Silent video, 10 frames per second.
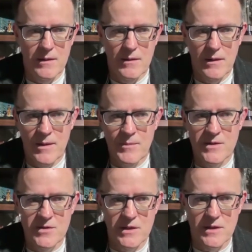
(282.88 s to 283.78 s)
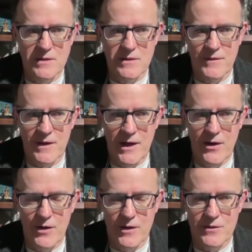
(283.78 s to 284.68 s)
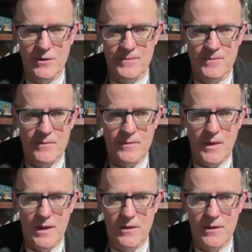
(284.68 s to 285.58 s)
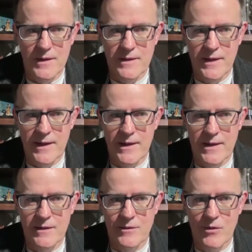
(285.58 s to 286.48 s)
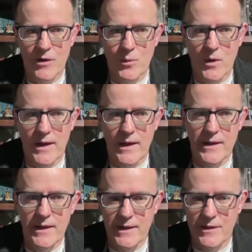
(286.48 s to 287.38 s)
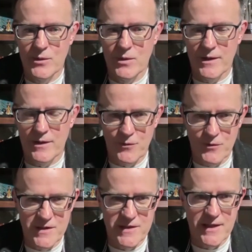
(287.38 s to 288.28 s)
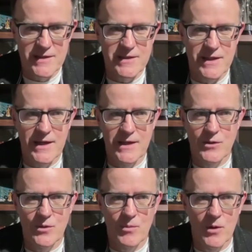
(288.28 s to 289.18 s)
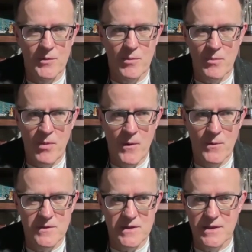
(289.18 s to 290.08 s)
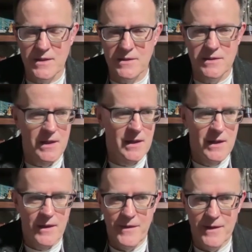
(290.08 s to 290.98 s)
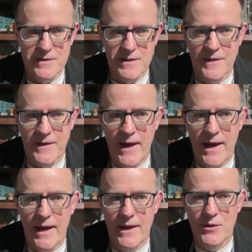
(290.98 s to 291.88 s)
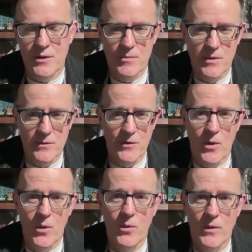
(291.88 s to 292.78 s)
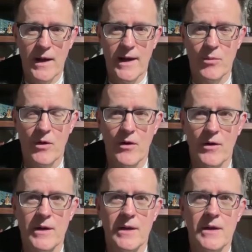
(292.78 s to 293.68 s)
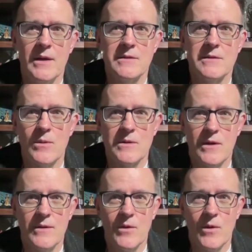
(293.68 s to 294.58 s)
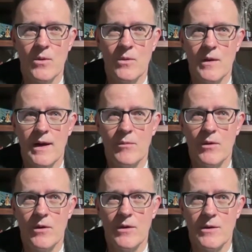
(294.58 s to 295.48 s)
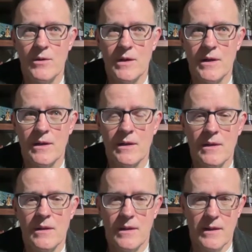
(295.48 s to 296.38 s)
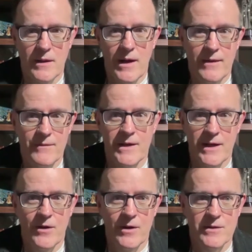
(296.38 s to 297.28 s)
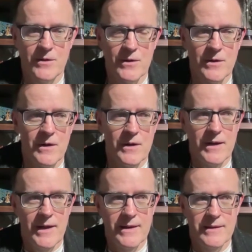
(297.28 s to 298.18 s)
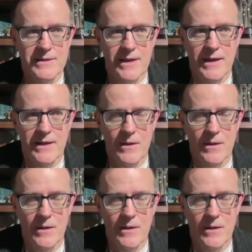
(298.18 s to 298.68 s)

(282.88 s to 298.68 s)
images of the character, you can then take it into Runway and do like a 360, do multiple poses, things like that, and you can build your own library. So once you have your own library, you can, have the character and say,